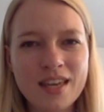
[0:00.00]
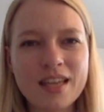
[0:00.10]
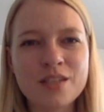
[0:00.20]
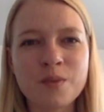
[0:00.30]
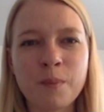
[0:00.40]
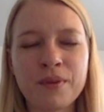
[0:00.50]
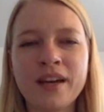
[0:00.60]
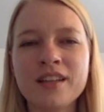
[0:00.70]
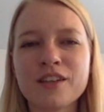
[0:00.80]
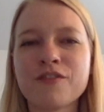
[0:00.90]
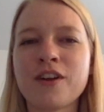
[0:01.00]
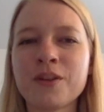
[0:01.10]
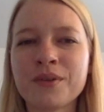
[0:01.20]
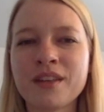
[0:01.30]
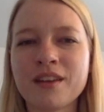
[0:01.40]
And so blindly
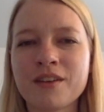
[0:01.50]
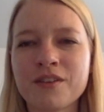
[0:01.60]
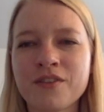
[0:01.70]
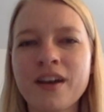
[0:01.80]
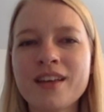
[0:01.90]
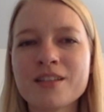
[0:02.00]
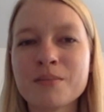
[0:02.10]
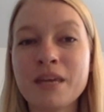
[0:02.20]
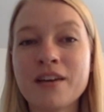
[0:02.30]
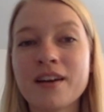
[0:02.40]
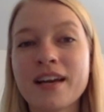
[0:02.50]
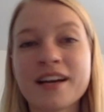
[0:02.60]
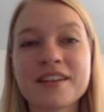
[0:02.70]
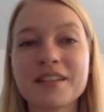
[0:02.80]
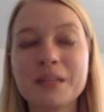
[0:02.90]
following their advice may not
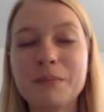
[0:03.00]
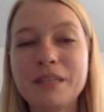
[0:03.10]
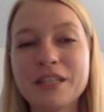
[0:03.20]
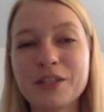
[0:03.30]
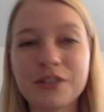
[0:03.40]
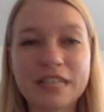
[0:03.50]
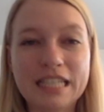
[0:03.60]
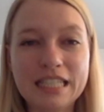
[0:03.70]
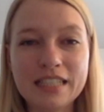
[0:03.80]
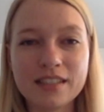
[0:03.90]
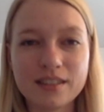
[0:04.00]
actually be a good idea.